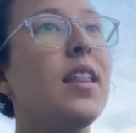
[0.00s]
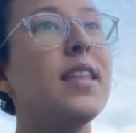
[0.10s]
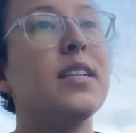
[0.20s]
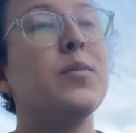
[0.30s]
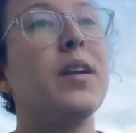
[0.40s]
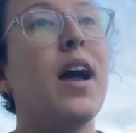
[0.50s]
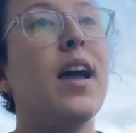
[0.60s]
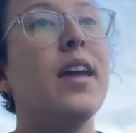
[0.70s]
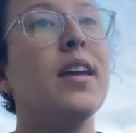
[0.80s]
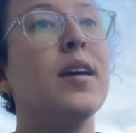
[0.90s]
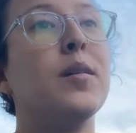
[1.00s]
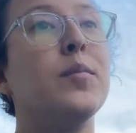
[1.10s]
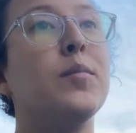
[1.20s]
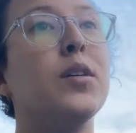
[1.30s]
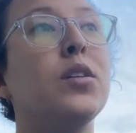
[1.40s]
That's what I
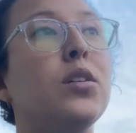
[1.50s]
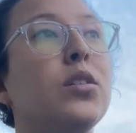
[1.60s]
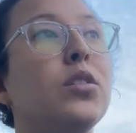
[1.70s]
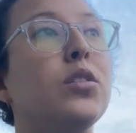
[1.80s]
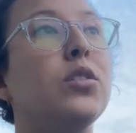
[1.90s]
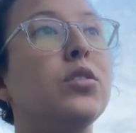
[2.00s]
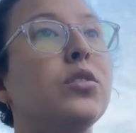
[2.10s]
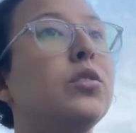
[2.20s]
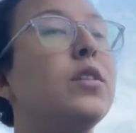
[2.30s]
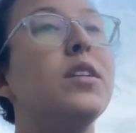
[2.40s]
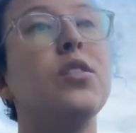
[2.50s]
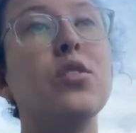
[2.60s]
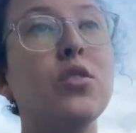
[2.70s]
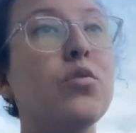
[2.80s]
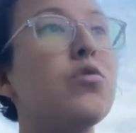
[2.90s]
am learning to
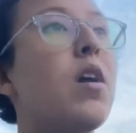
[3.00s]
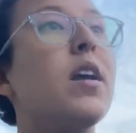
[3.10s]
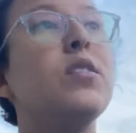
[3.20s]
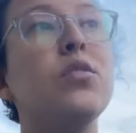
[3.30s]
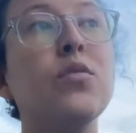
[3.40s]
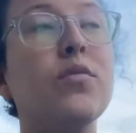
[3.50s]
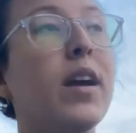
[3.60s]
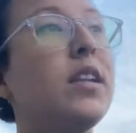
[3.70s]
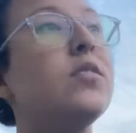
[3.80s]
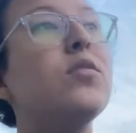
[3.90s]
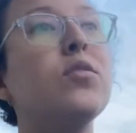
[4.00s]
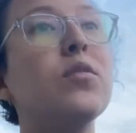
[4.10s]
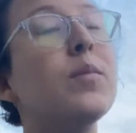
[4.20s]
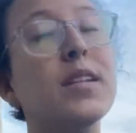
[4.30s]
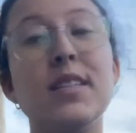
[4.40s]
do, trying to do, fighting to
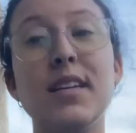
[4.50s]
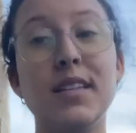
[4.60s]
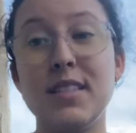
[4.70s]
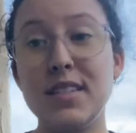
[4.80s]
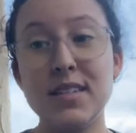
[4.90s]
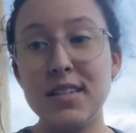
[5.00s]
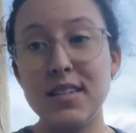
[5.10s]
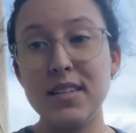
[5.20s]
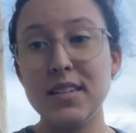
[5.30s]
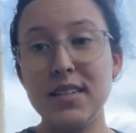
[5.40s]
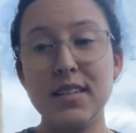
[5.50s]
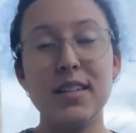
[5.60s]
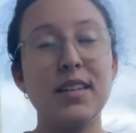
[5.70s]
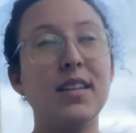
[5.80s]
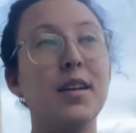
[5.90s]
do. I'm not saying it's easy,
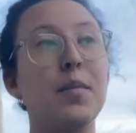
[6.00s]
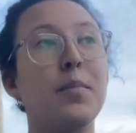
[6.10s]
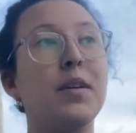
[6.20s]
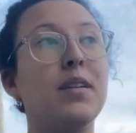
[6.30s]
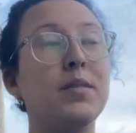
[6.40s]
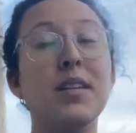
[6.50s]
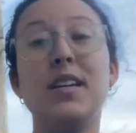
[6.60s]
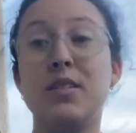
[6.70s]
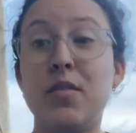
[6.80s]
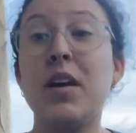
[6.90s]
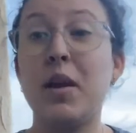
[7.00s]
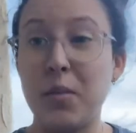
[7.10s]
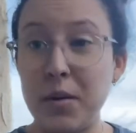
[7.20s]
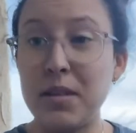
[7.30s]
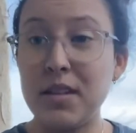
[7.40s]
but I'm saying it's fucking
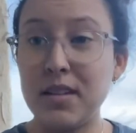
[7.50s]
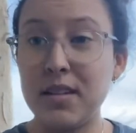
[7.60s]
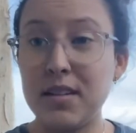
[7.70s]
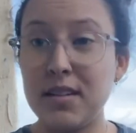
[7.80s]
worth it.